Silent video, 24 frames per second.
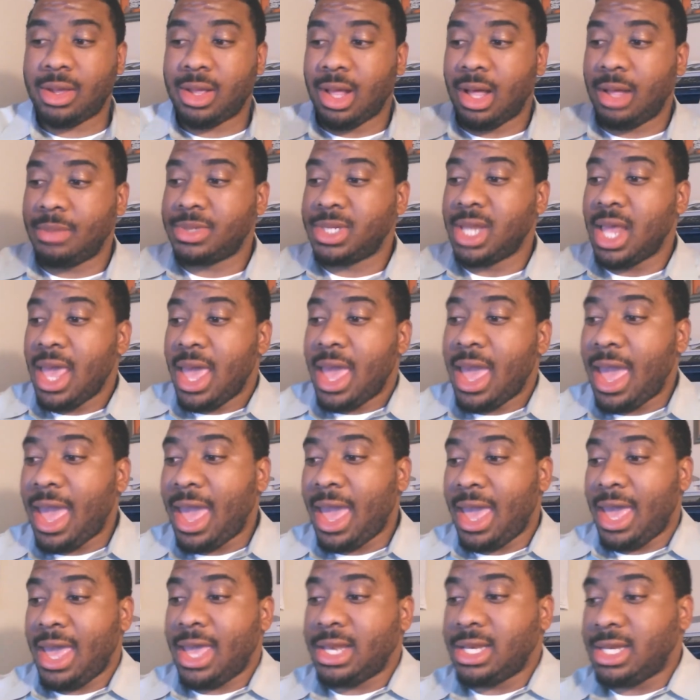cups,
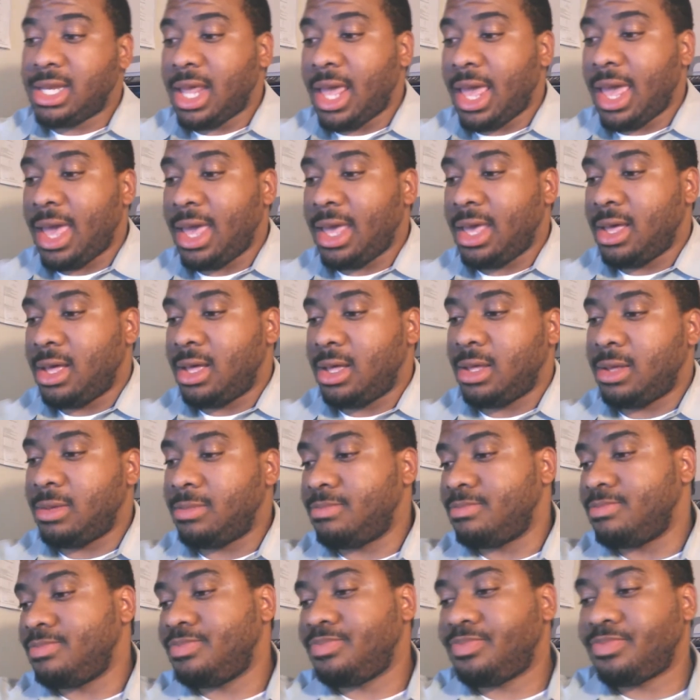and a
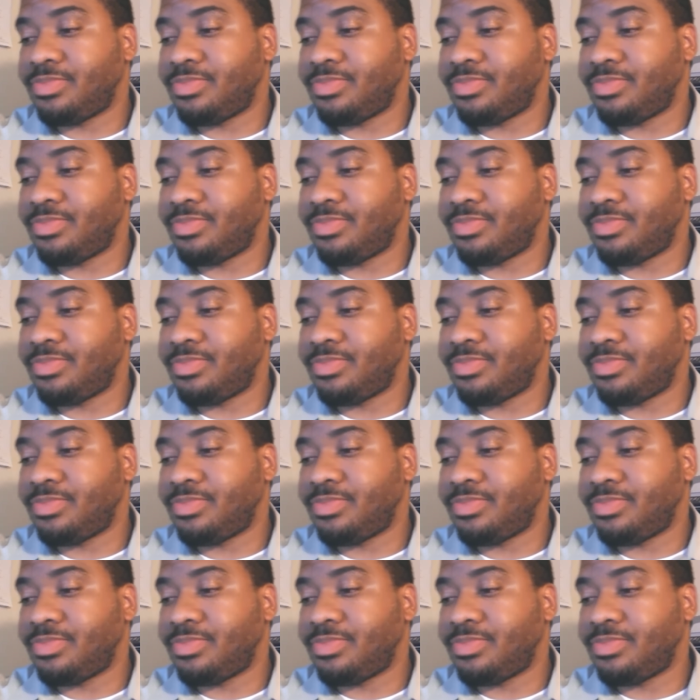um,